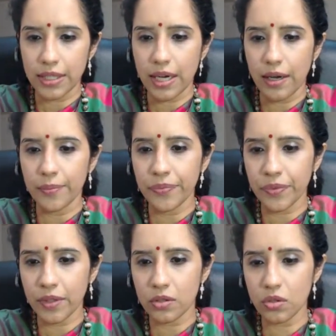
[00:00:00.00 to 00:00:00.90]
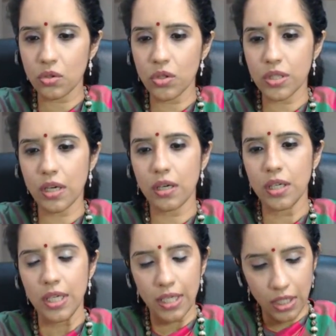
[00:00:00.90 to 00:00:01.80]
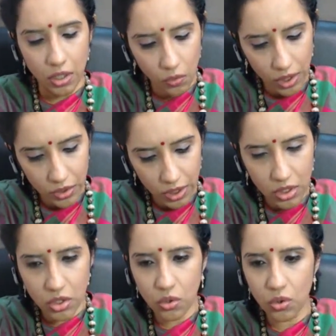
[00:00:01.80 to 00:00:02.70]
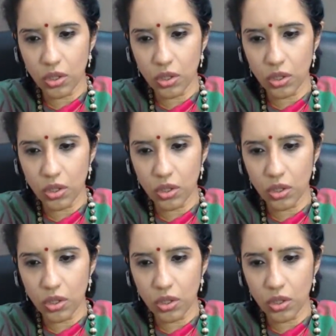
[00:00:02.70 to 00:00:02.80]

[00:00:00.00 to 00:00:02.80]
Yeah. So those, what you can